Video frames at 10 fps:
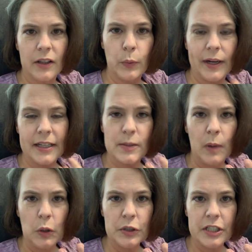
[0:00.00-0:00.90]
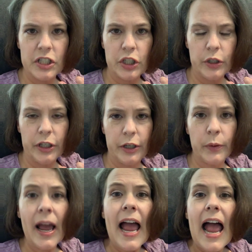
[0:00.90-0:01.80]
the way it's molded to you.
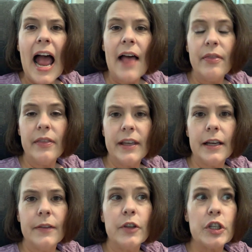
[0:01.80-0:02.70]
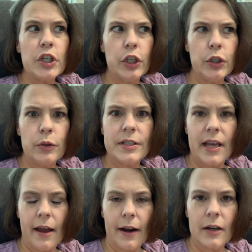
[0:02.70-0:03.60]
And then the 2
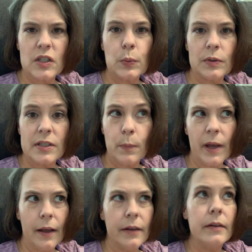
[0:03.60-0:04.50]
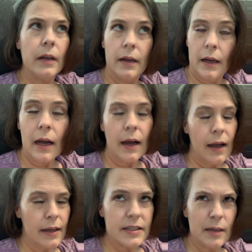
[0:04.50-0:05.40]
techs will spend,
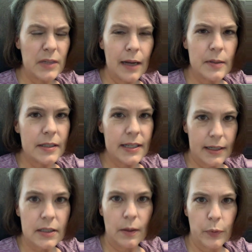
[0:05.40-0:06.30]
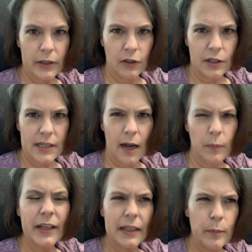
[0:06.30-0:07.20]
sometimes it takes a pretty long time.
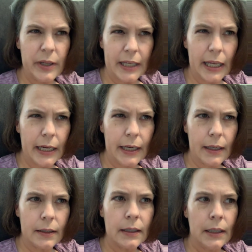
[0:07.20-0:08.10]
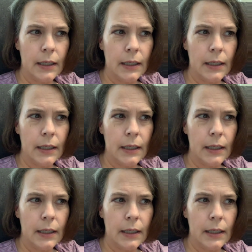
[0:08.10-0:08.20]
Like in the beginning,